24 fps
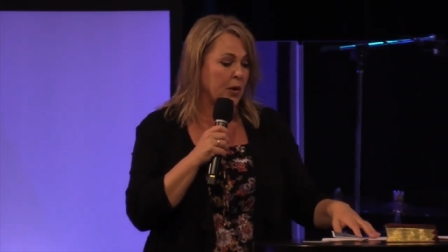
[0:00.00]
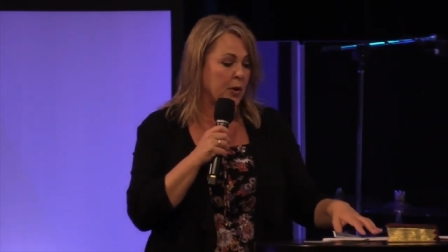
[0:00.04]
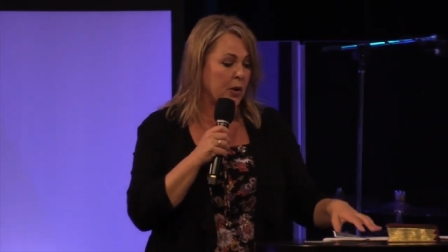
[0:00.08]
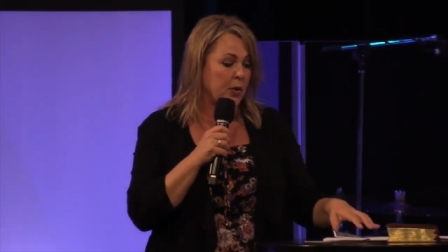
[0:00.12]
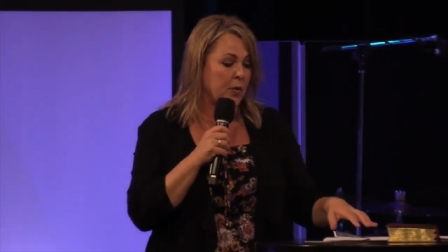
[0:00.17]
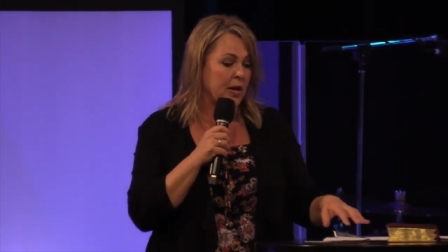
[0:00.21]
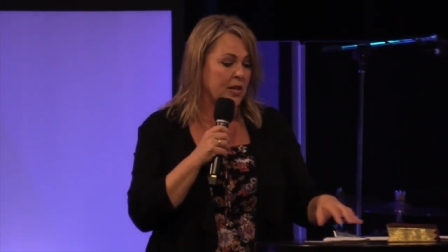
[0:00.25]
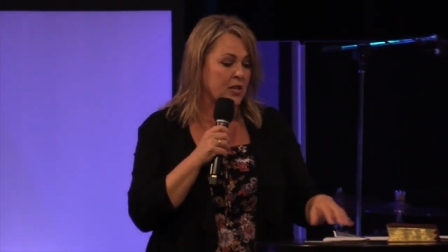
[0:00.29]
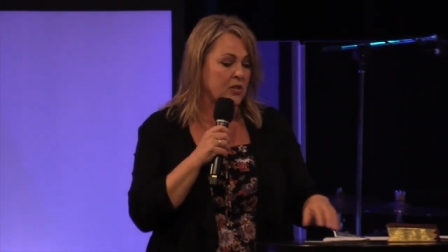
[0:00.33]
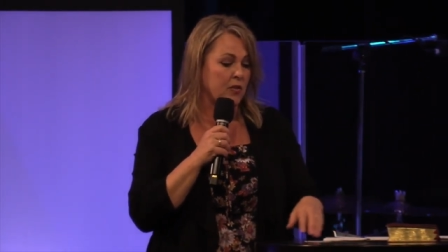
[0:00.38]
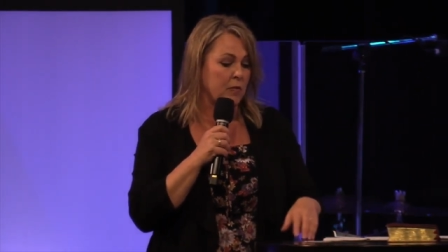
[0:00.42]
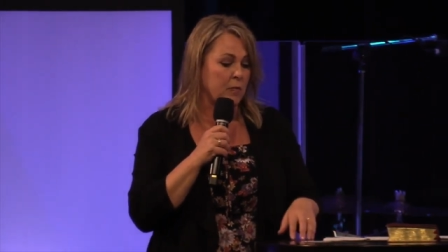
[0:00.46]

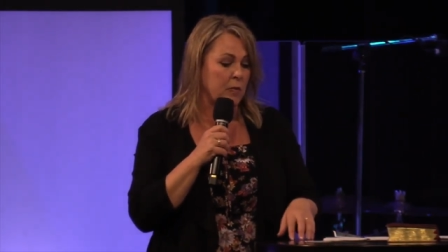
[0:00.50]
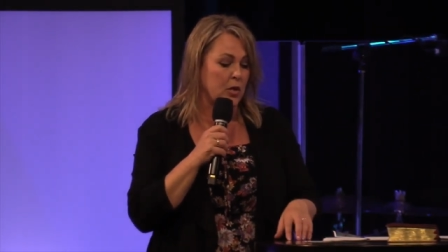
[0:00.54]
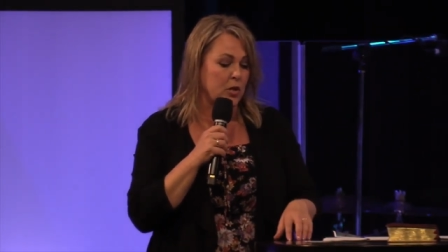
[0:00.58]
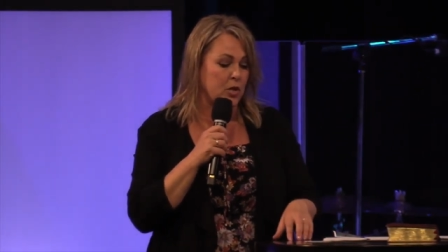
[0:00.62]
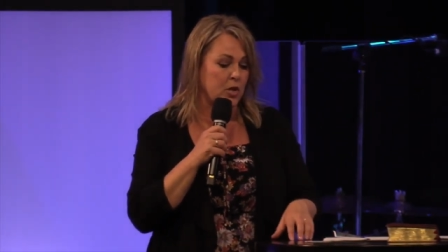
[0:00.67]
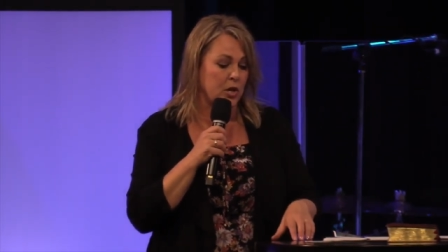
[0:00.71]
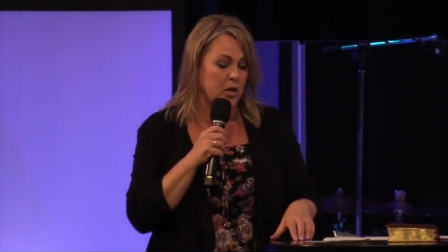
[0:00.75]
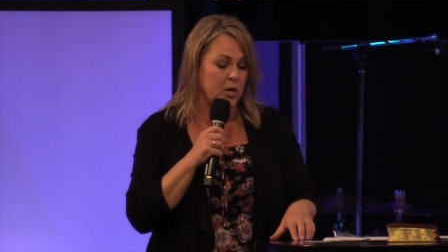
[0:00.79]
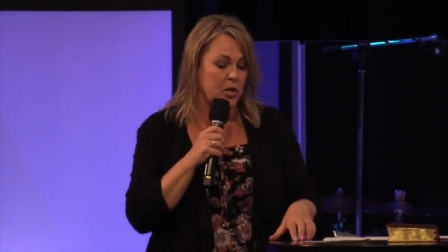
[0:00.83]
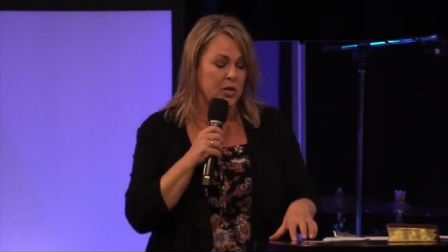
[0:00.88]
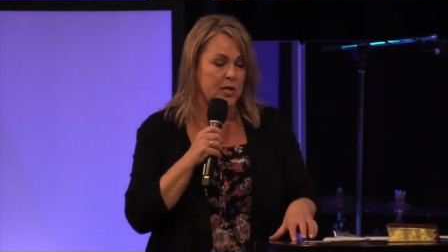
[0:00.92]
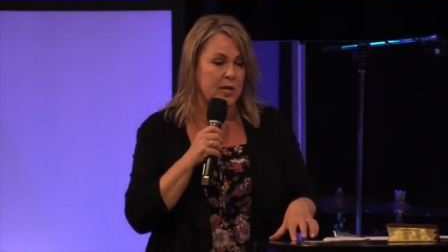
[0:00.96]
request from our
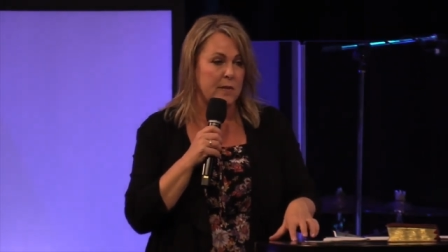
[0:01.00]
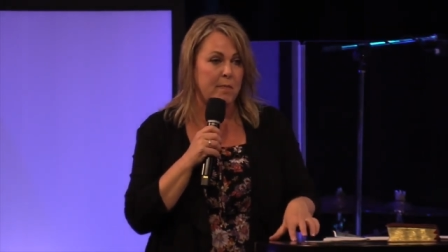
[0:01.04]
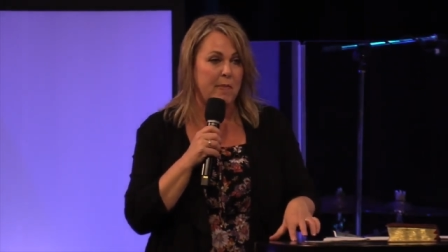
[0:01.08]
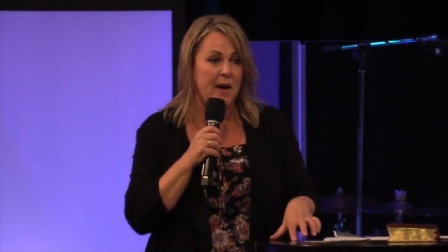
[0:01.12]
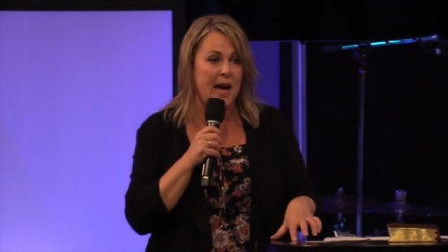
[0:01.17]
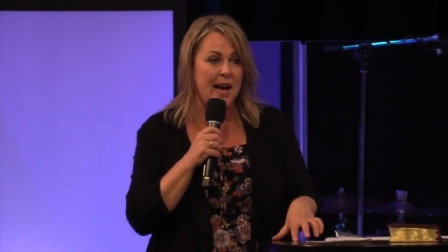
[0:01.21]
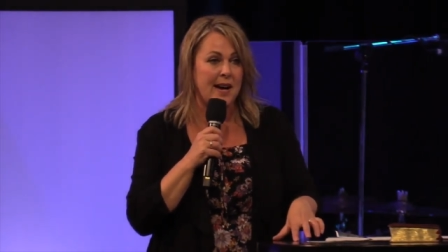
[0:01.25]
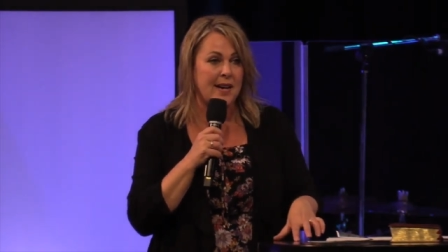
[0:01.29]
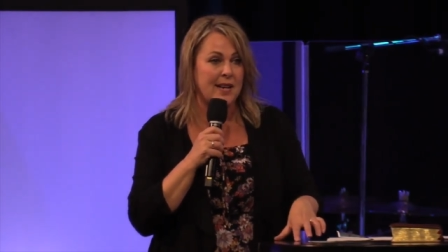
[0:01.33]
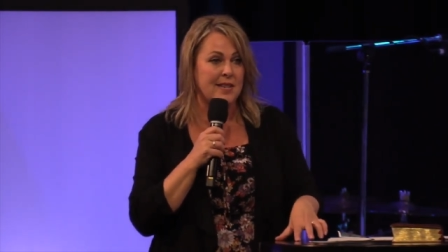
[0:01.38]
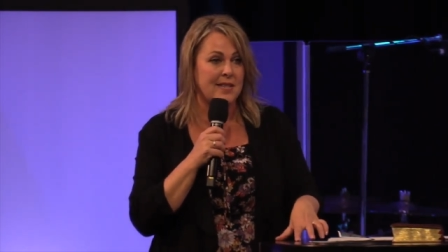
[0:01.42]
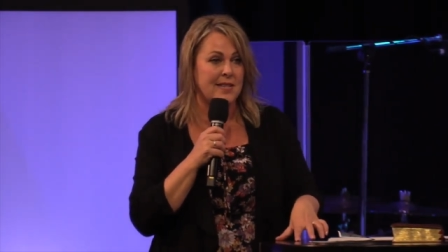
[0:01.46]
churches in
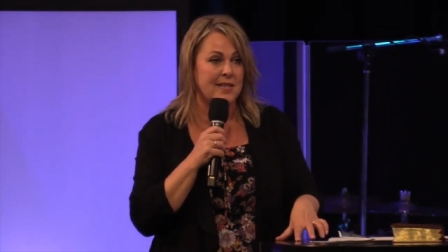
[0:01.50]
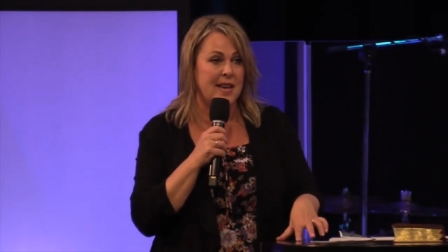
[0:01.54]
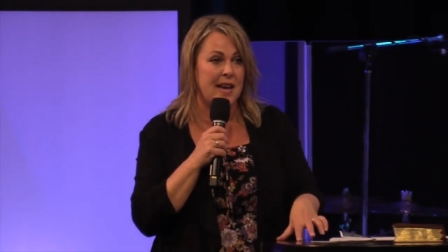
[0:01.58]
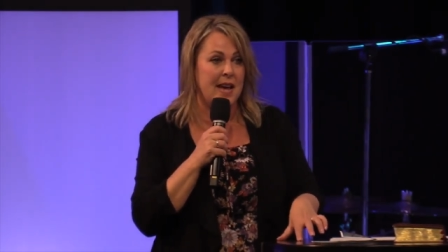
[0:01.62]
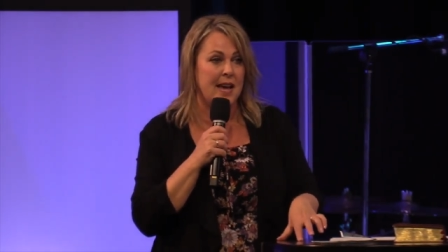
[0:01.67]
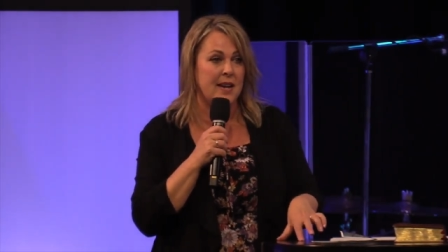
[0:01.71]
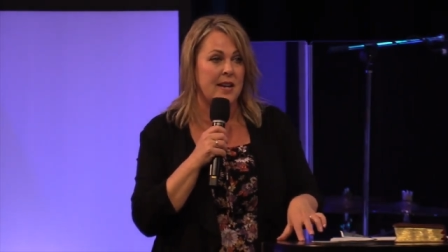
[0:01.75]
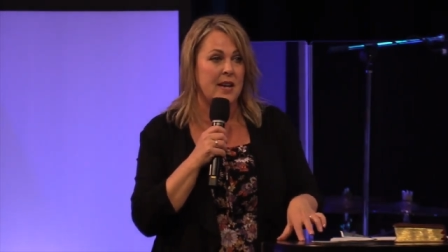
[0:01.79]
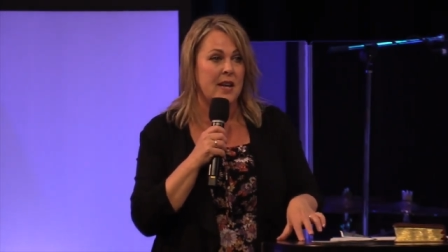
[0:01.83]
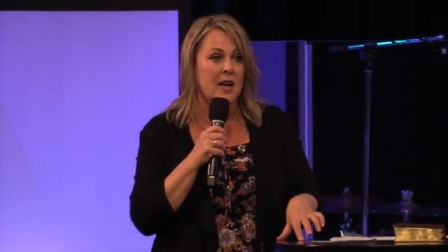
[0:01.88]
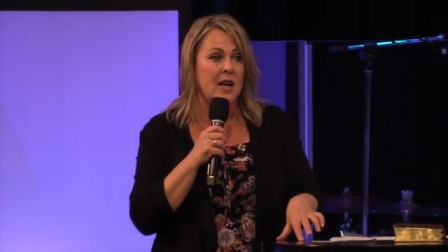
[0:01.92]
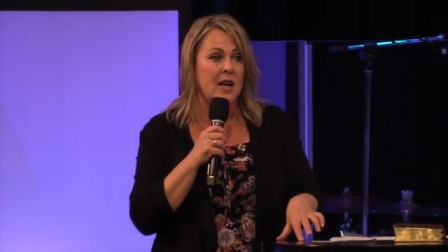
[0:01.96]
Pakistan.